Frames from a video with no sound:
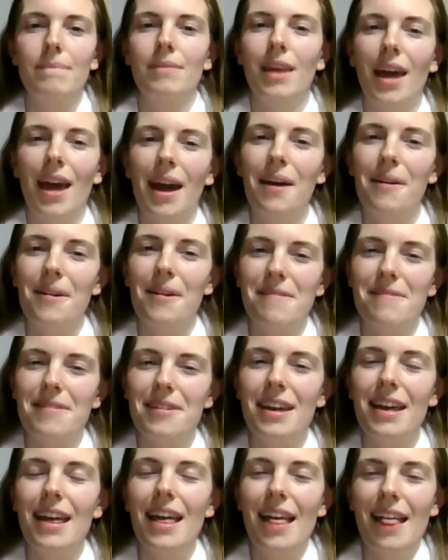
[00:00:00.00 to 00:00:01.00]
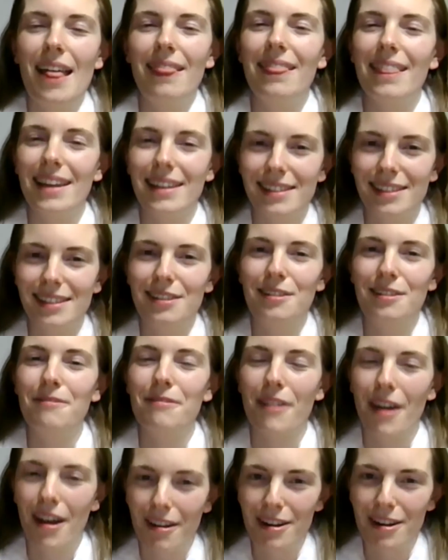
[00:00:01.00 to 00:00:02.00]
However, this is a
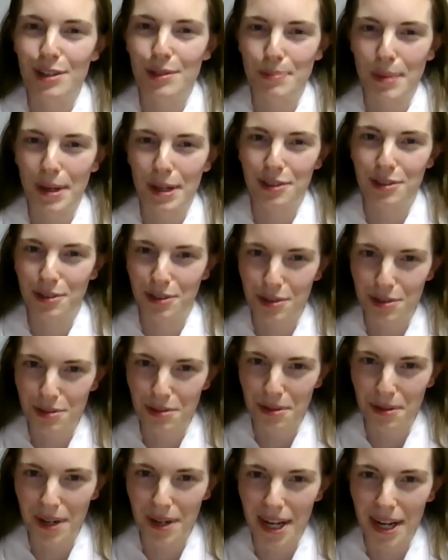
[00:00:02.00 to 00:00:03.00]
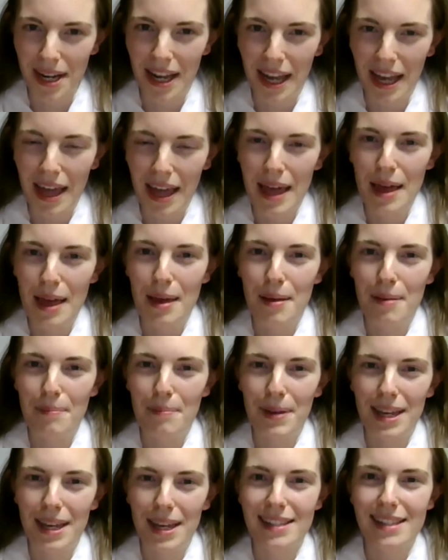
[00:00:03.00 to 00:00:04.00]
very special story.
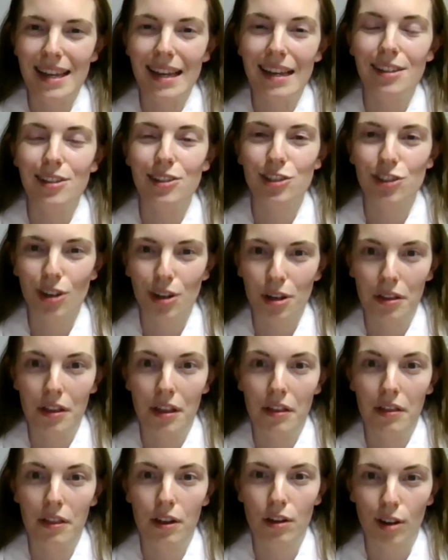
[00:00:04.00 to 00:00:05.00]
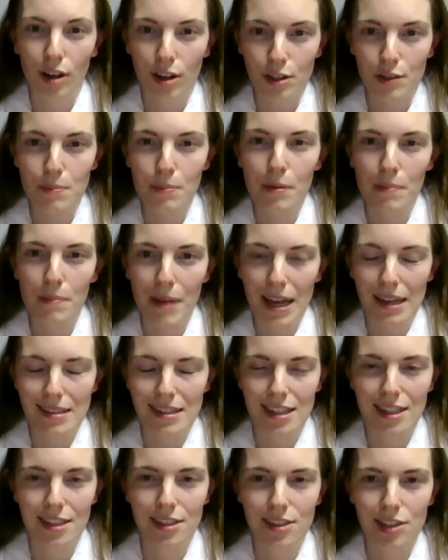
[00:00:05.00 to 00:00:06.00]
Peter is shown that the gospel
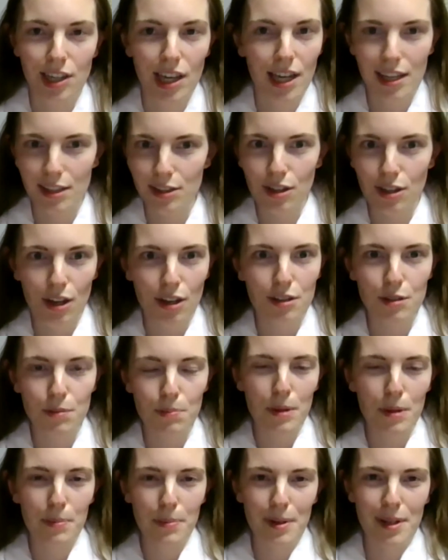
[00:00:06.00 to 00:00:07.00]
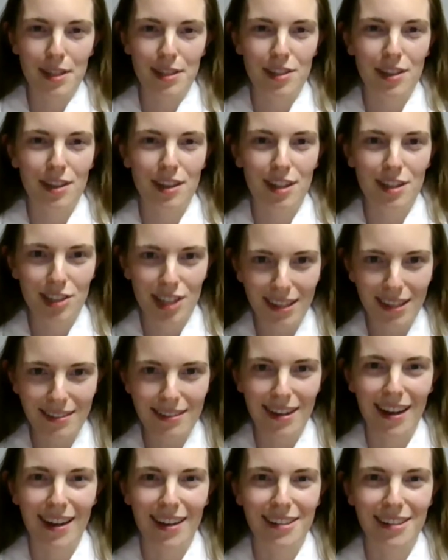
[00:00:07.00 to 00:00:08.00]
message is going to be preached to the
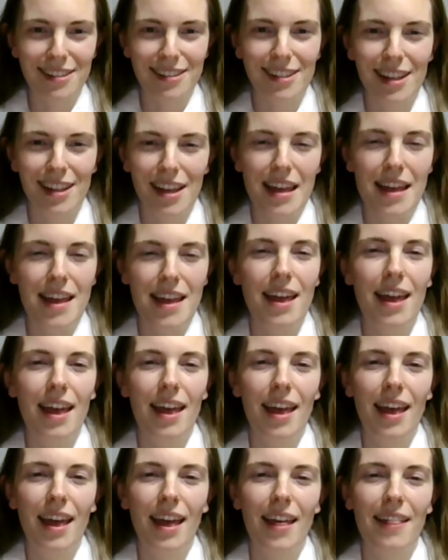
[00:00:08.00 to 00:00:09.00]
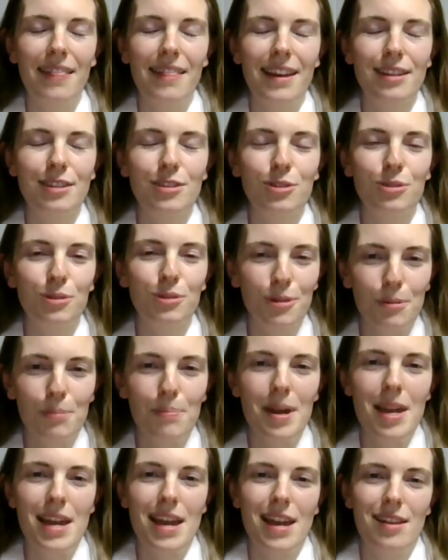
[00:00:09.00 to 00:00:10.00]
Gentiles, and this all
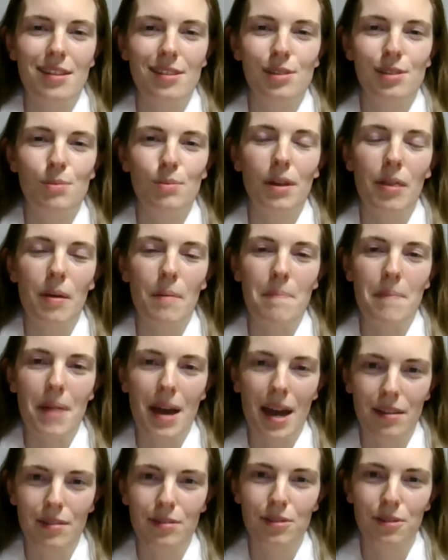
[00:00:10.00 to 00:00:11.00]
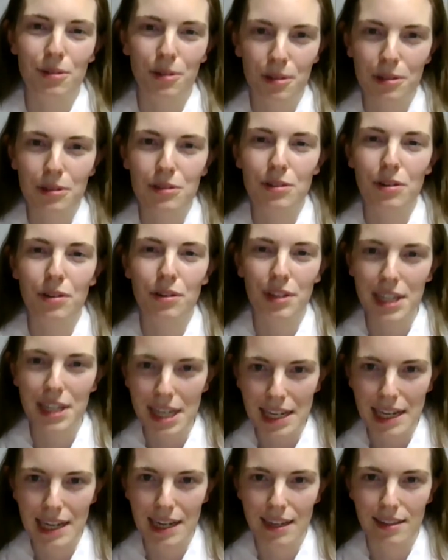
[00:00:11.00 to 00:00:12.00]
begins with a man called
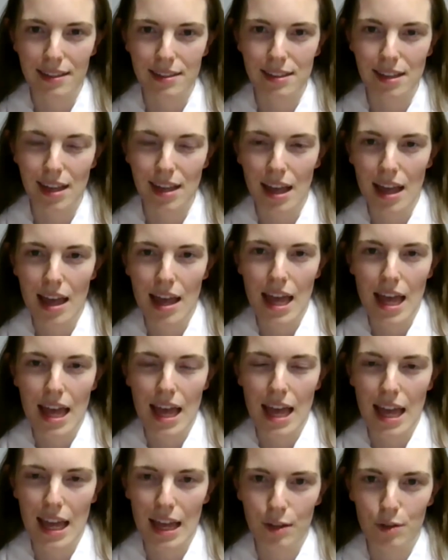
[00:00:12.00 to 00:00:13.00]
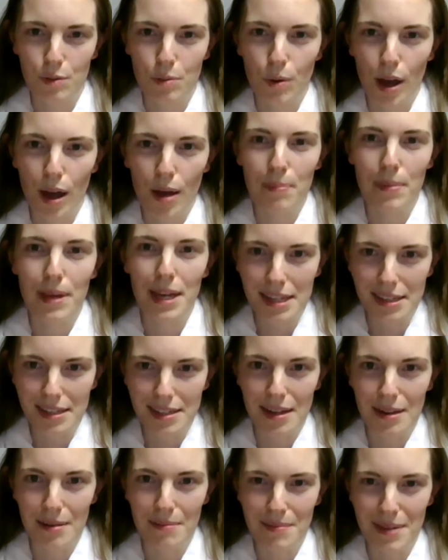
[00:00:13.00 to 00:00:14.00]
Cornelius. It's where
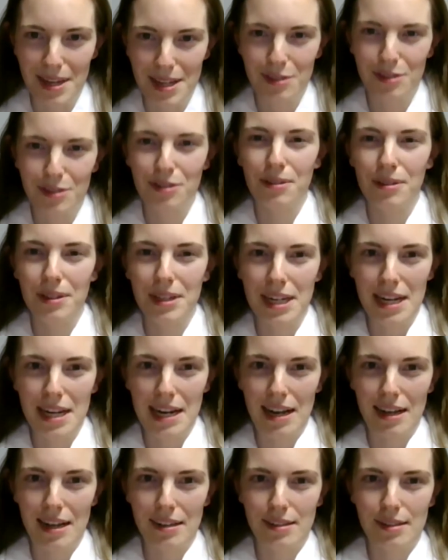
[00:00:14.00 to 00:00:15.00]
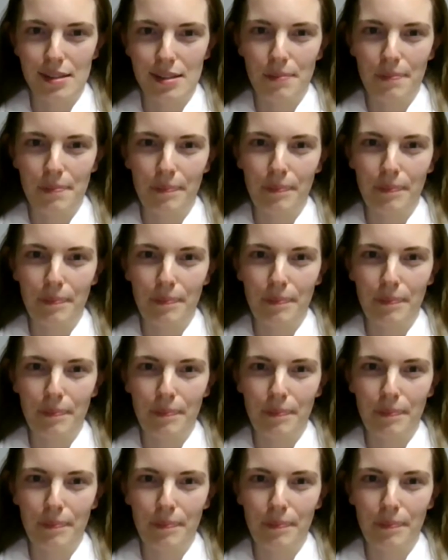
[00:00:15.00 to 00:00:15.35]
Peter meets Cornelius.